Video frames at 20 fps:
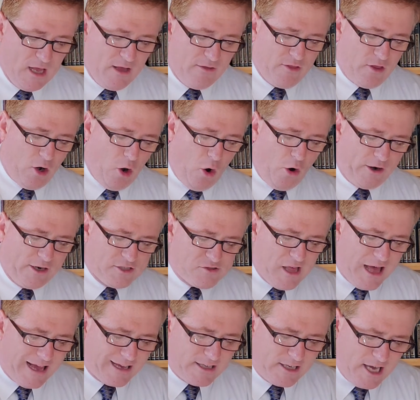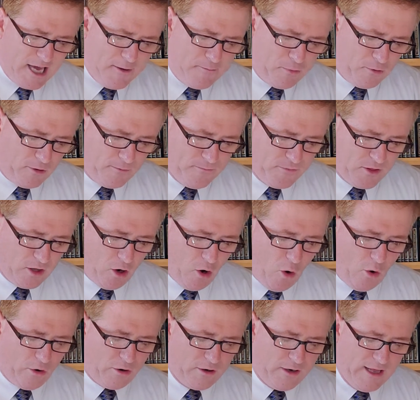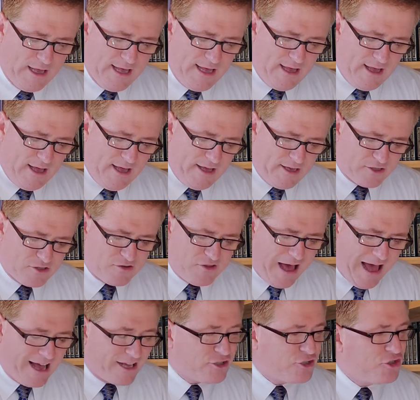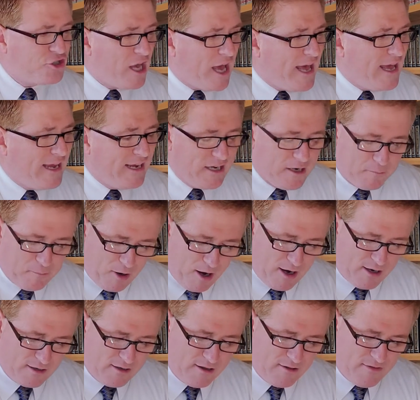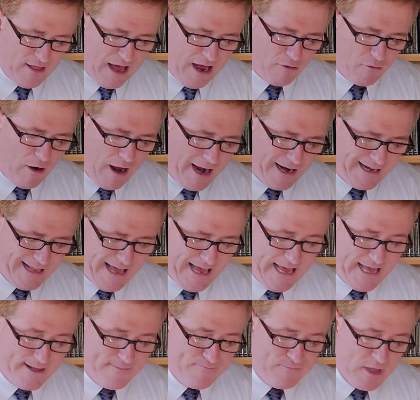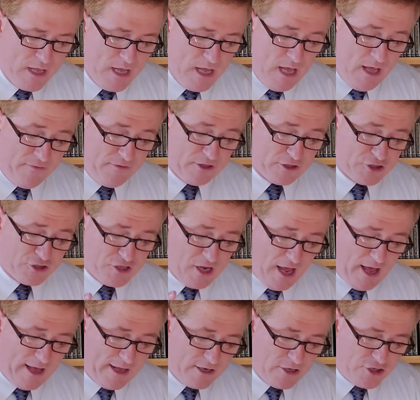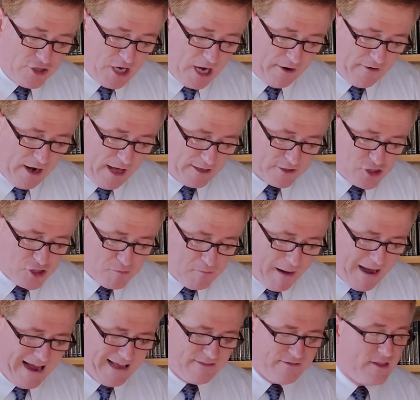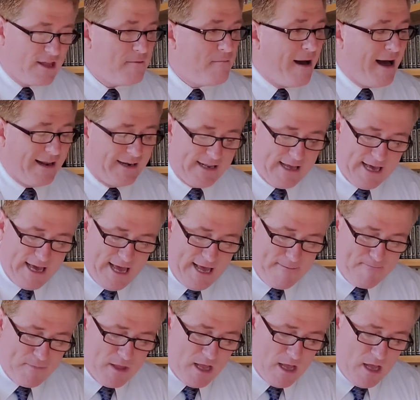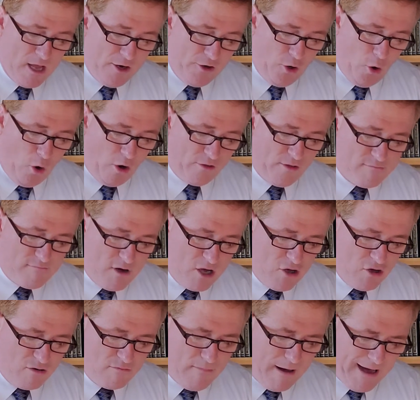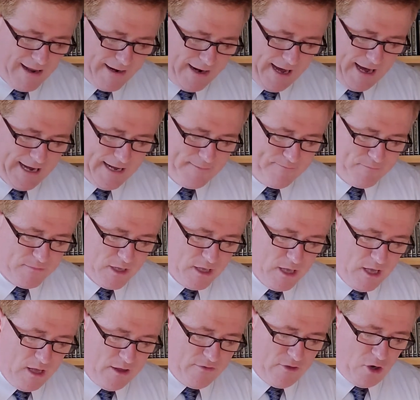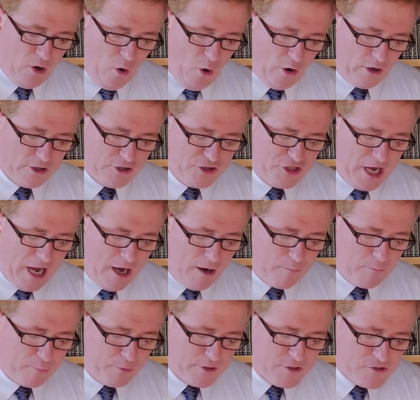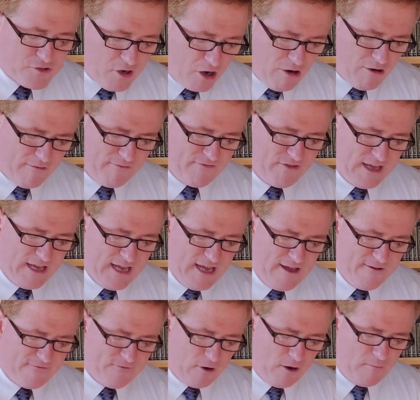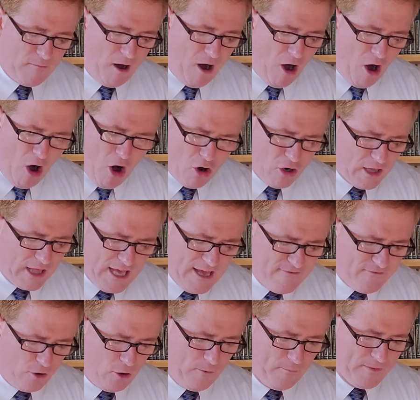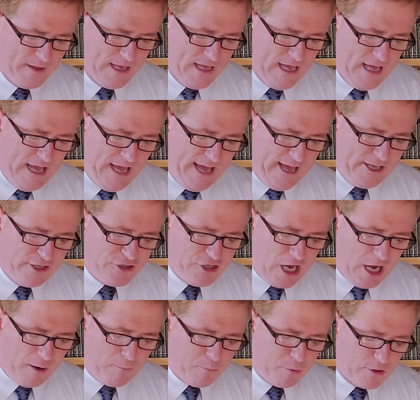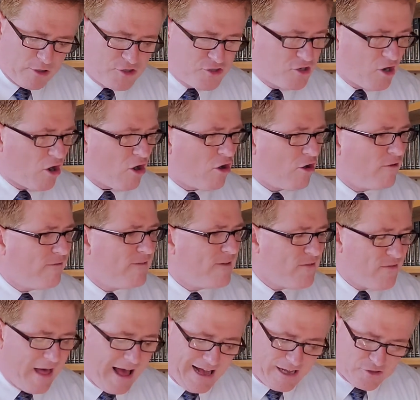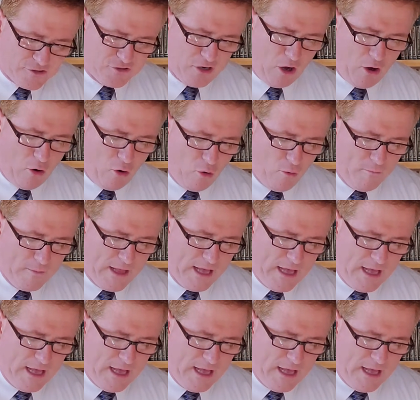The Lord is thy keeper. The Lord is thy shade upon thy right hand. The sun shall not smite thee by day, nor the moon by night. The Lord shall preserve thee from all evil. He shall preserve thy soul.